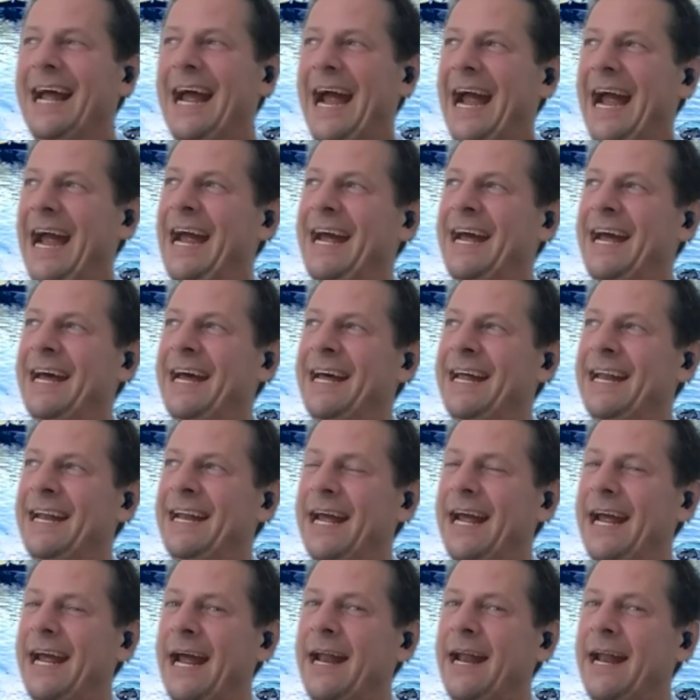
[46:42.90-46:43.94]
And
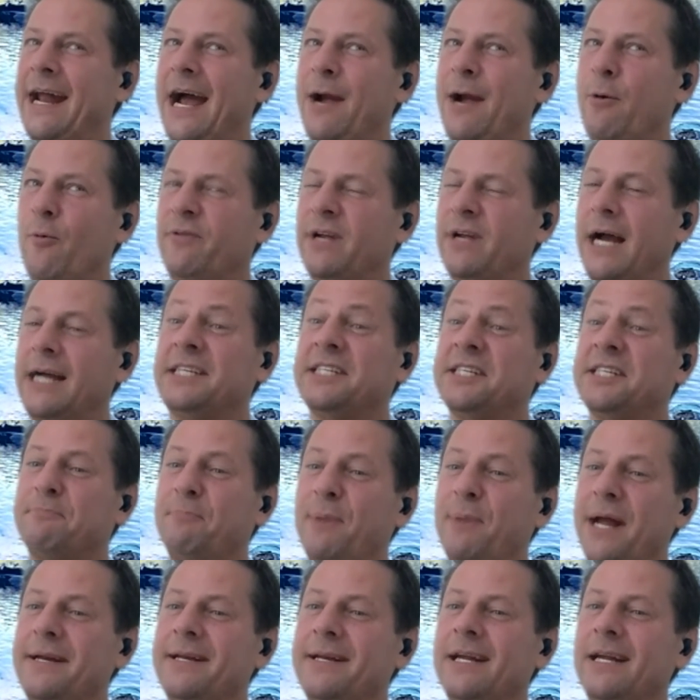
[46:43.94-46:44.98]
I
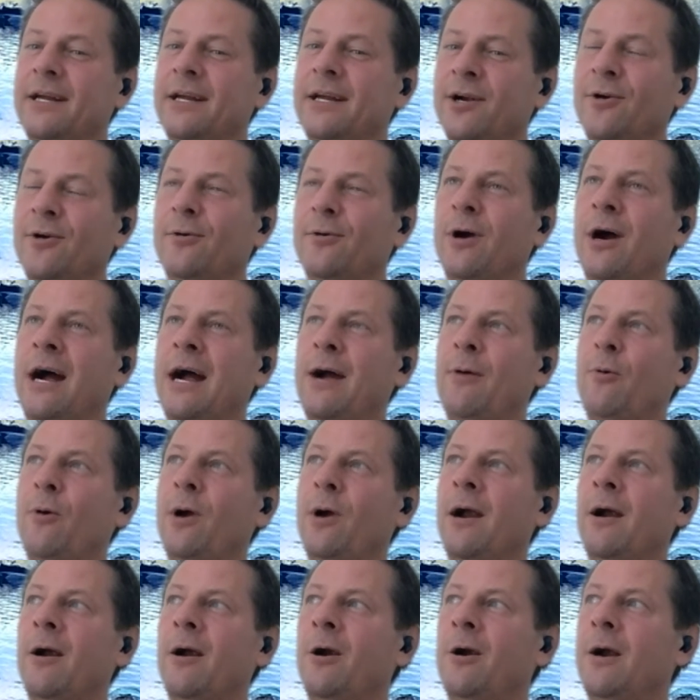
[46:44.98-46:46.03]
spent a year
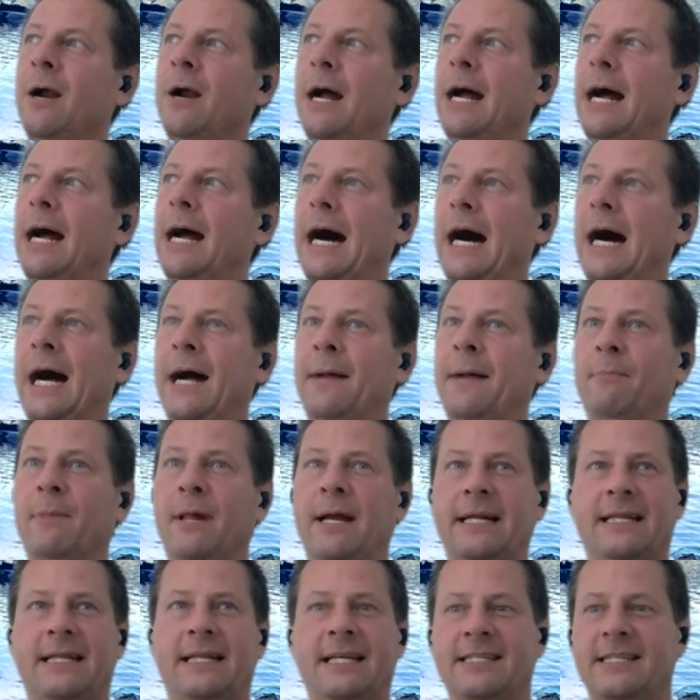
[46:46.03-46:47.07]
where I'm
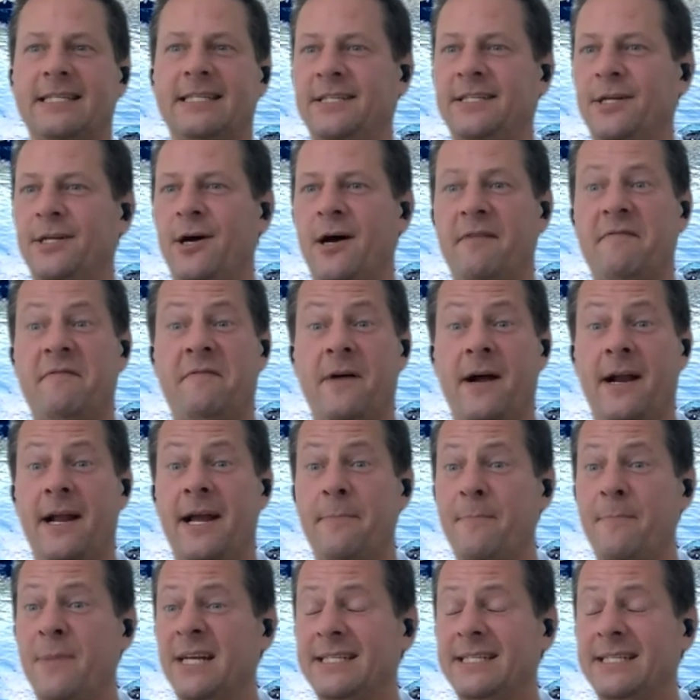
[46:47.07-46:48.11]
like, this is not fun. I
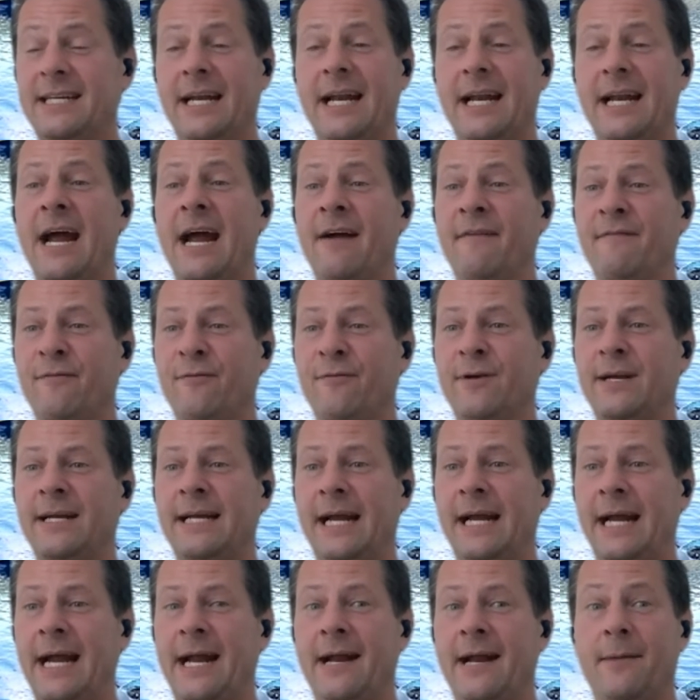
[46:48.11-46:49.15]
missed it every
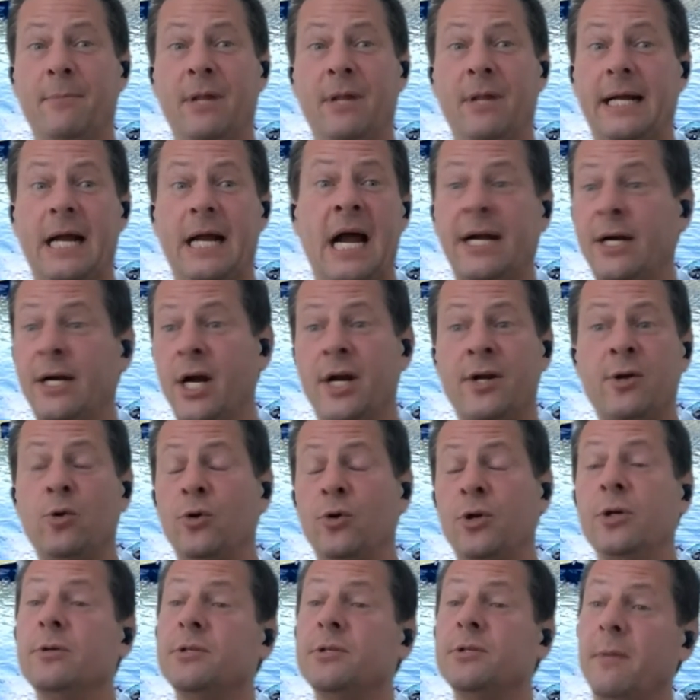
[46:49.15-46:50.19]
day, and I'm like, I got to go
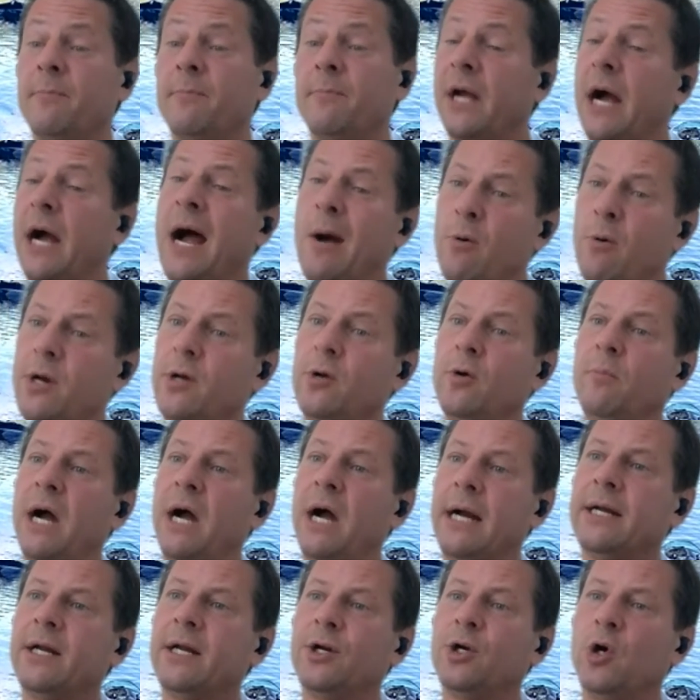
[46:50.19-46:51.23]
do something. I want to go
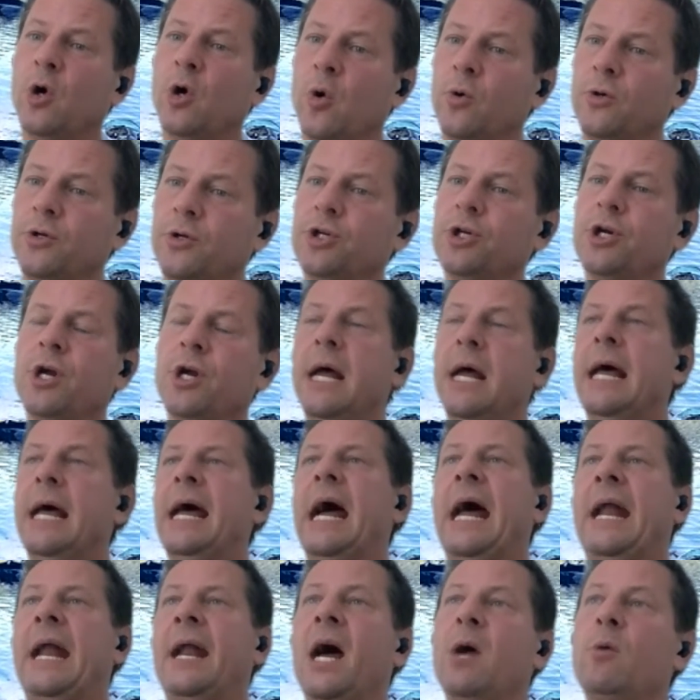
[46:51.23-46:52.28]
back and coach.
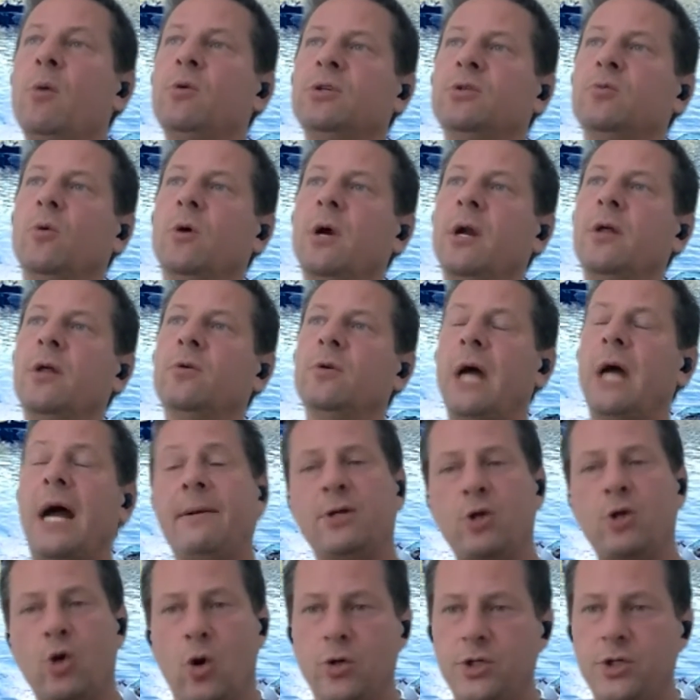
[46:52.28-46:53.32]
And I was one of those. I
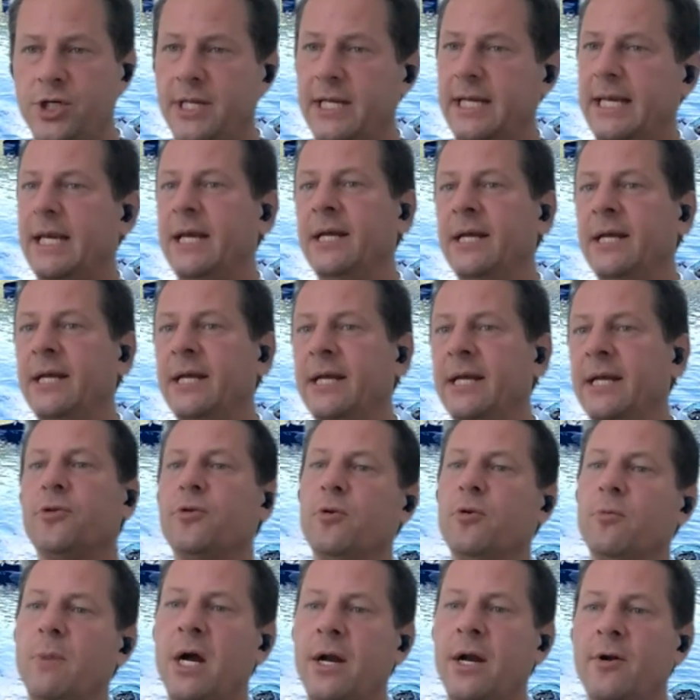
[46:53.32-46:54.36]
coached the kids all
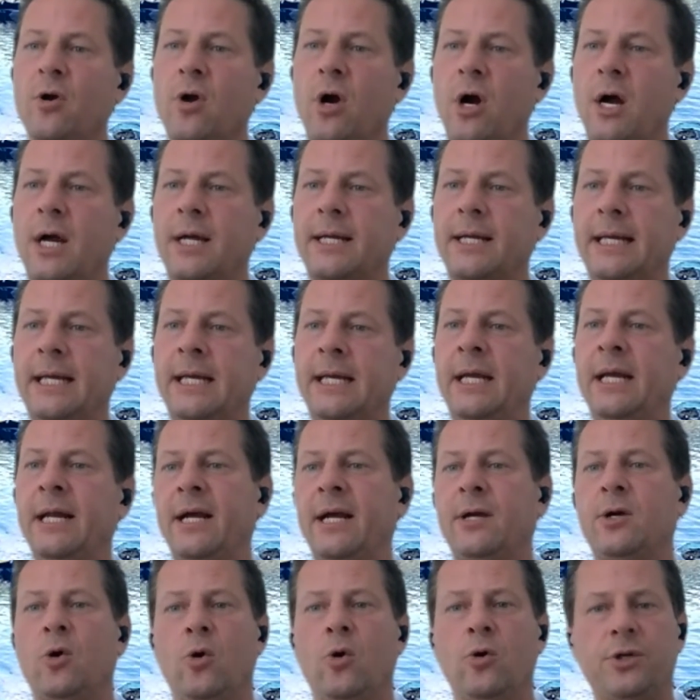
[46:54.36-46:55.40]
through minor hockey, and I
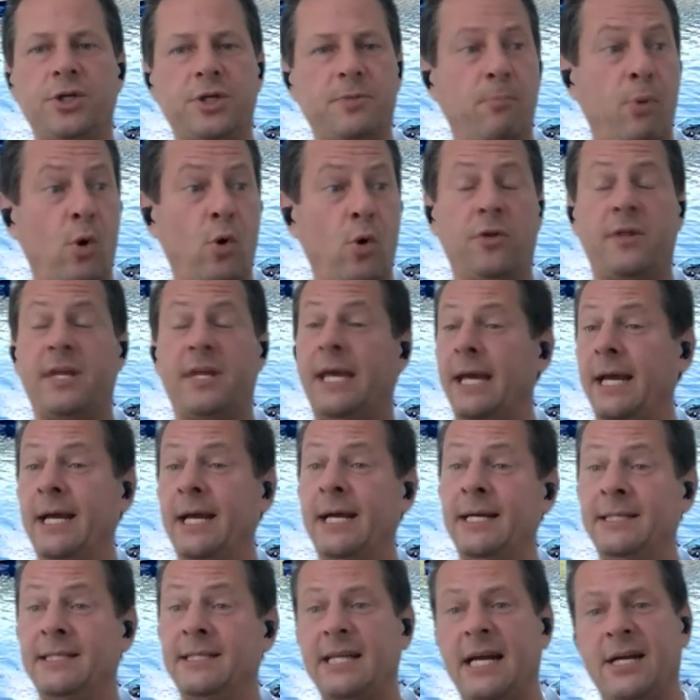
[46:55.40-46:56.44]
coached both
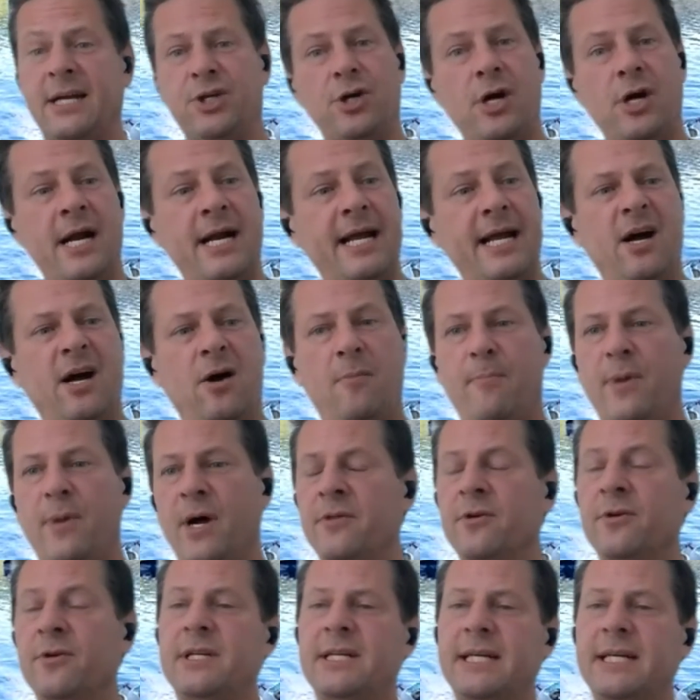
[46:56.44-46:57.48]
kids. I try to help
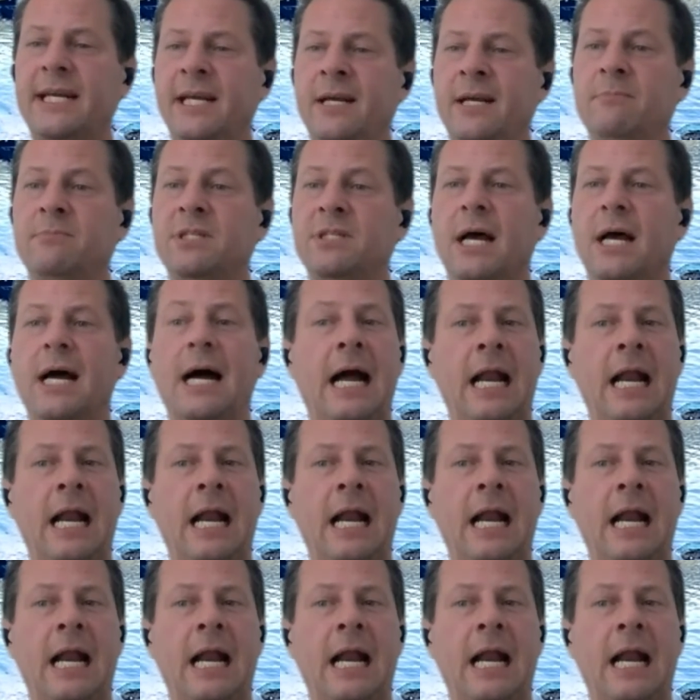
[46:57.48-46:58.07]
other teams.